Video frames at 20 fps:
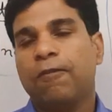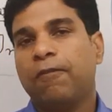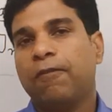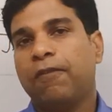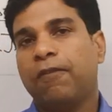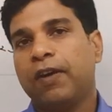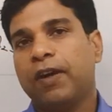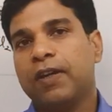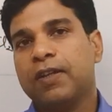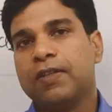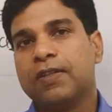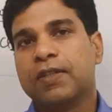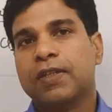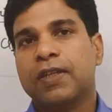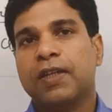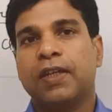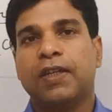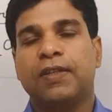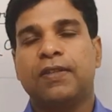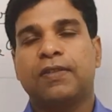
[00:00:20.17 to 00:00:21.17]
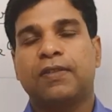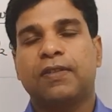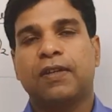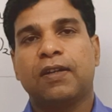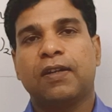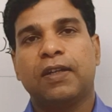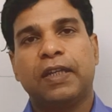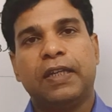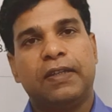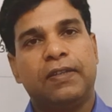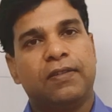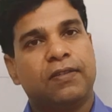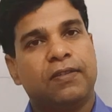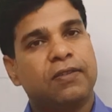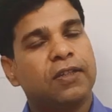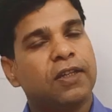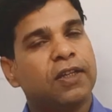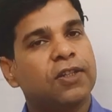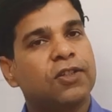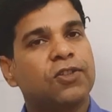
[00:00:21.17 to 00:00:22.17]
First is the
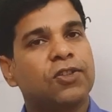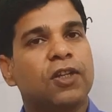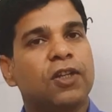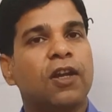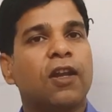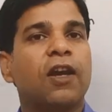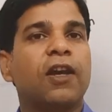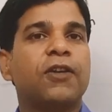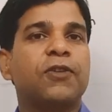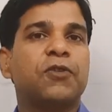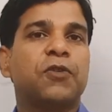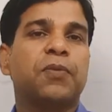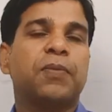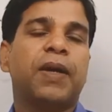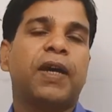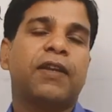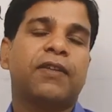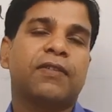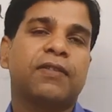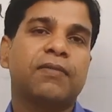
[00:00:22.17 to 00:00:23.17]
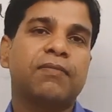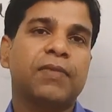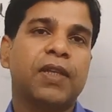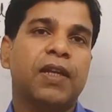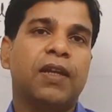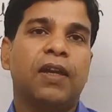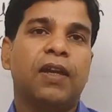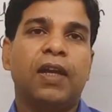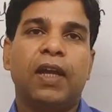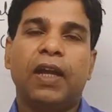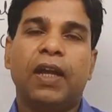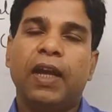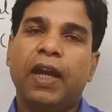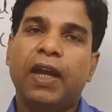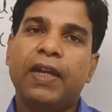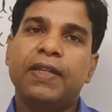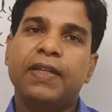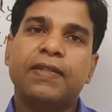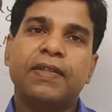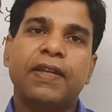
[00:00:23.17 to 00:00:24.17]
structural isomerism
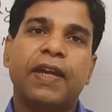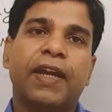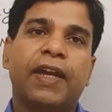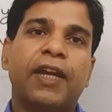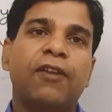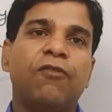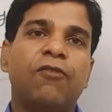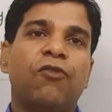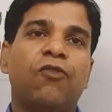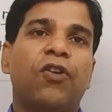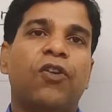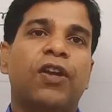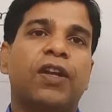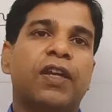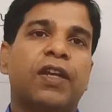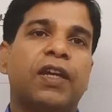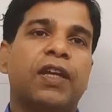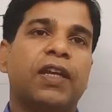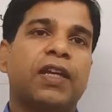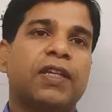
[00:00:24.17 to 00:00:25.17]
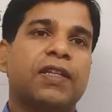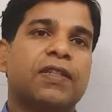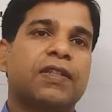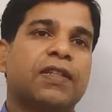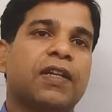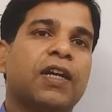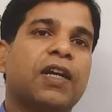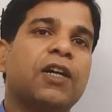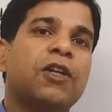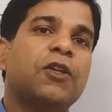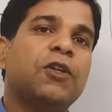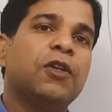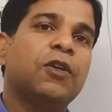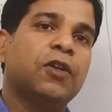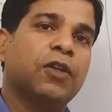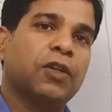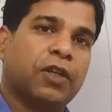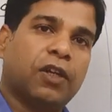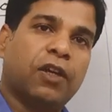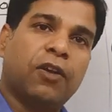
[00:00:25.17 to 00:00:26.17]
and second one is the
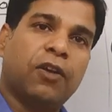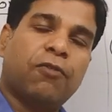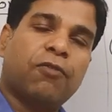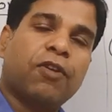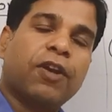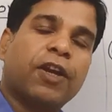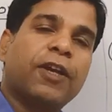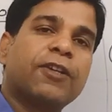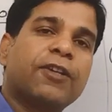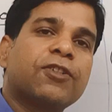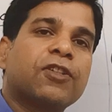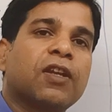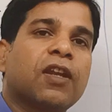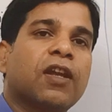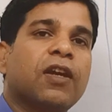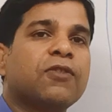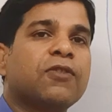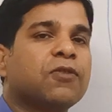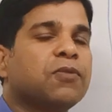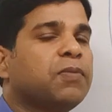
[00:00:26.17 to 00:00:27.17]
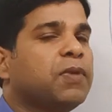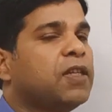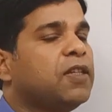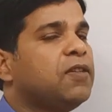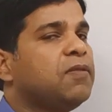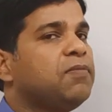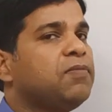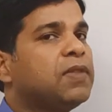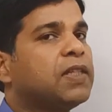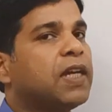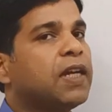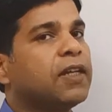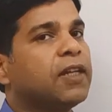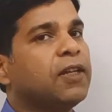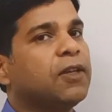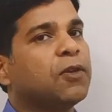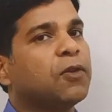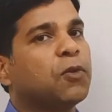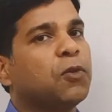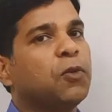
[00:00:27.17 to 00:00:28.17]
configurational isomerism that
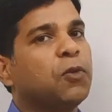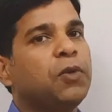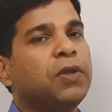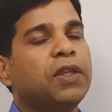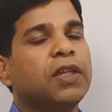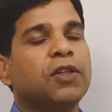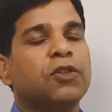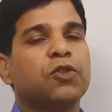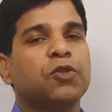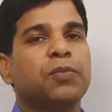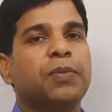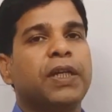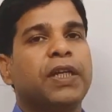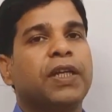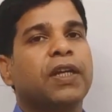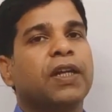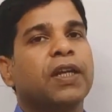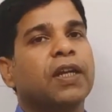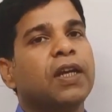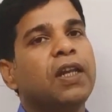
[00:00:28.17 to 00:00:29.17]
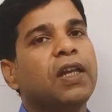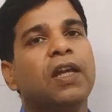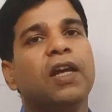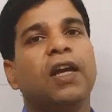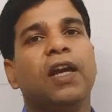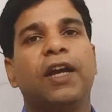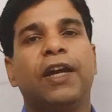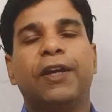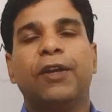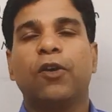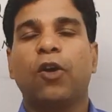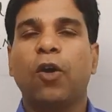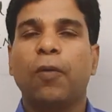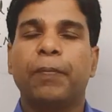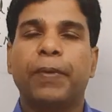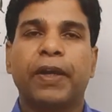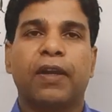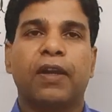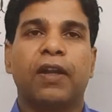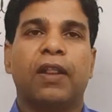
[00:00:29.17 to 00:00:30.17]
include the geometrical and
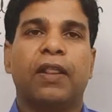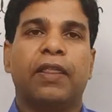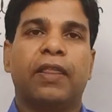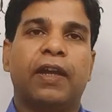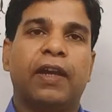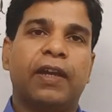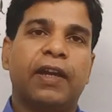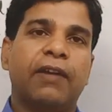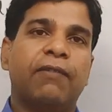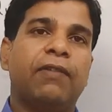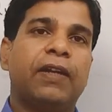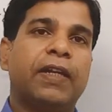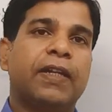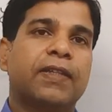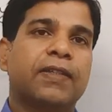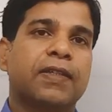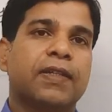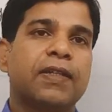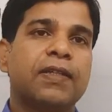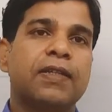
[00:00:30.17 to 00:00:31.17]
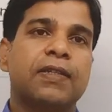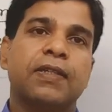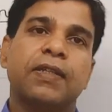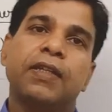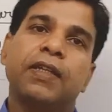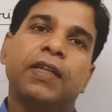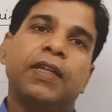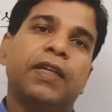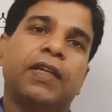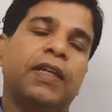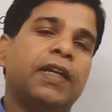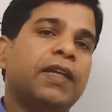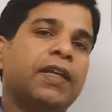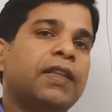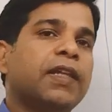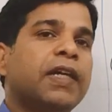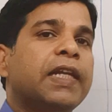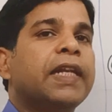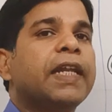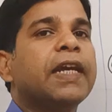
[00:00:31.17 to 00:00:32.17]
optical that I will discuss in
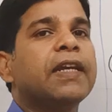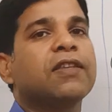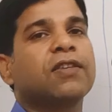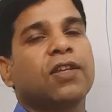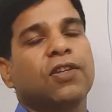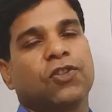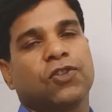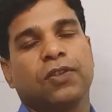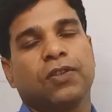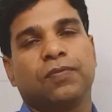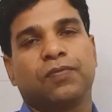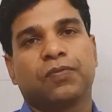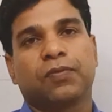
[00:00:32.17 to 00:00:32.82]
the next session.